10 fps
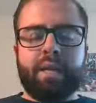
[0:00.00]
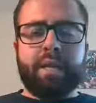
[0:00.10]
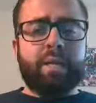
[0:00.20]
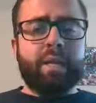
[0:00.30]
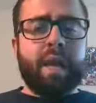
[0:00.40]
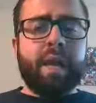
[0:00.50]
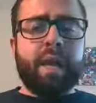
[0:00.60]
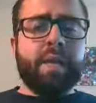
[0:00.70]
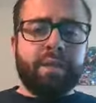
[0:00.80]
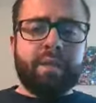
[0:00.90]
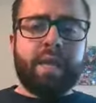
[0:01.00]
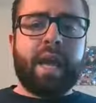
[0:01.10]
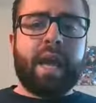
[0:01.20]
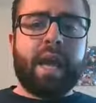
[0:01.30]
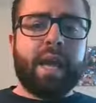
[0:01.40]
then at the end,
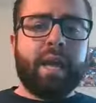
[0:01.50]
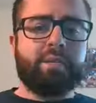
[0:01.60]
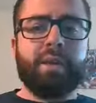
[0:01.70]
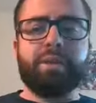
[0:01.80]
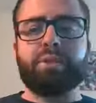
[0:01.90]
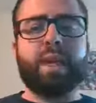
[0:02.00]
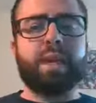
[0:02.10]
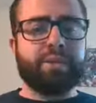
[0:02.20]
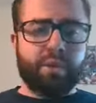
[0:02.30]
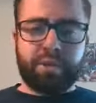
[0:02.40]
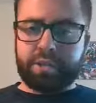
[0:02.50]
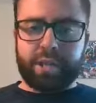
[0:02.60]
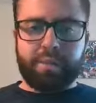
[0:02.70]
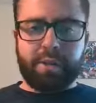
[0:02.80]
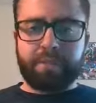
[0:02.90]
they had a special guest artist
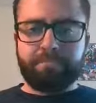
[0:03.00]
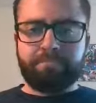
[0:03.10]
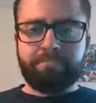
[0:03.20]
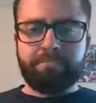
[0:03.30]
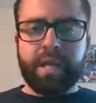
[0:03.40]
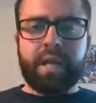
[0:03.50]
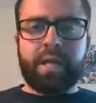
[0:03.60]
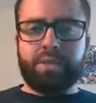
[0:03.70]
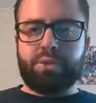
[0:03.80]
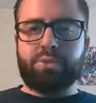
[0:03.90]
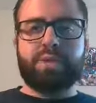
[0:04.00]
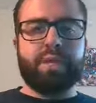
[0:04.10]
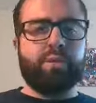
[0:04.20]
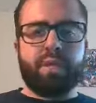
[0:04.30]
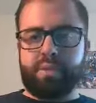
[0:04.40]
come up to
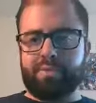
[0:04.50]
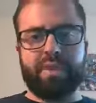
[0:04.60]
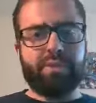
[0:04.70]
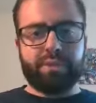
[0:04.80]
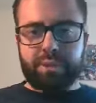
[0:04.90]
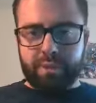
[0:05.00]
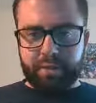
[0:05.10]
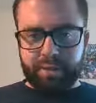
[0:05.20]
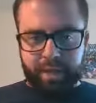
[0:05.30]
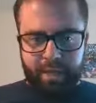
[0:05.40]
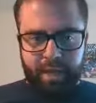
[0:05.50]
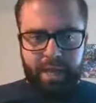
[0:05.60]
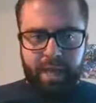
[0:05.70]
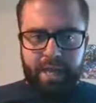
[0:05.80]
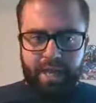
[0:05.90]
sing one of their favorite songs.
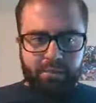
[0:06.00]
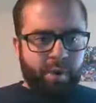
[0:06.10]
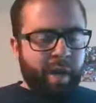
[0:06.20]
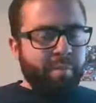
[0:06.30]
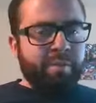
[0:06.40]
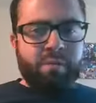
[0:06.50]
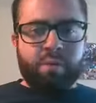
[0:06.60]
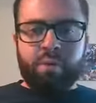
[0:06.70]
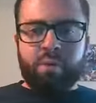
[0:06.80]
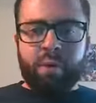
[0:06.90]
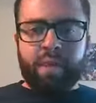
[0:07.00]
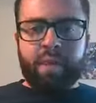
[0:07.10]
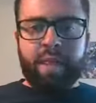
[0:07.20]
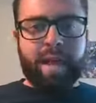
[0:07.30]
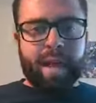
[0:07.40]
And right before
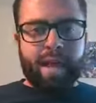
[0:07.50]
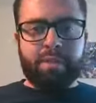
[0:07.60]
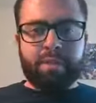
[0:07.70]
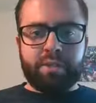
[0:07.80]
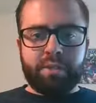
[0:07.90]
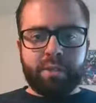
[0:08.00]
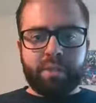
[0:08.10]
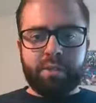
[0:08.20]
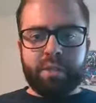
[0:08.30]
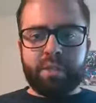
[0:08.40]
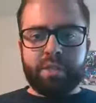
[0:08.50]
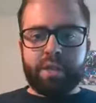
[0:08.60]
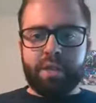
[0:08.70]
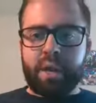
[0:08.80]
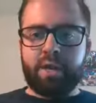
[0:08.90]
that happens, we start
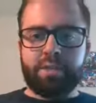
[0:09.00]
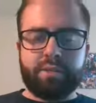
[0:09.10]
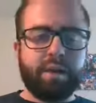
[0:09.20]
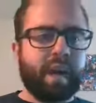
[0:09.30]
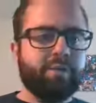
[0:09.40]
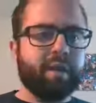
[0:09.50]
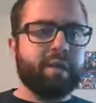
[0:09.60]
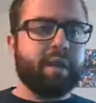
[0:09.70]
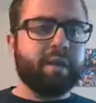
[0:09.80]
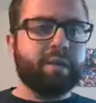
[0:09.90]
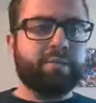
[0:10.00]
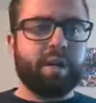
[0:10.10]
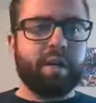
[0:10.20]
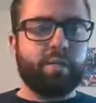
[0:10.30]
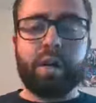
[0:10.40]
start having a lot of
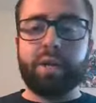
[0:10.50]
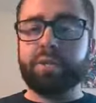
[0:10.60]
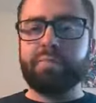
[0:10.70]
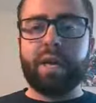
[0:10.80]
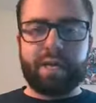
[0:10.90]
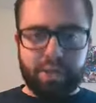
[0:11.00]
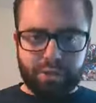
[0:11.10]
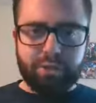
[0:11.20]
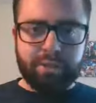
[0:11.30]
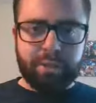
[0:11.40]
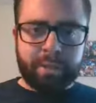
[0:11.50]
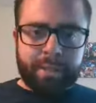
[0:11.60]
uh, wireless mic issues,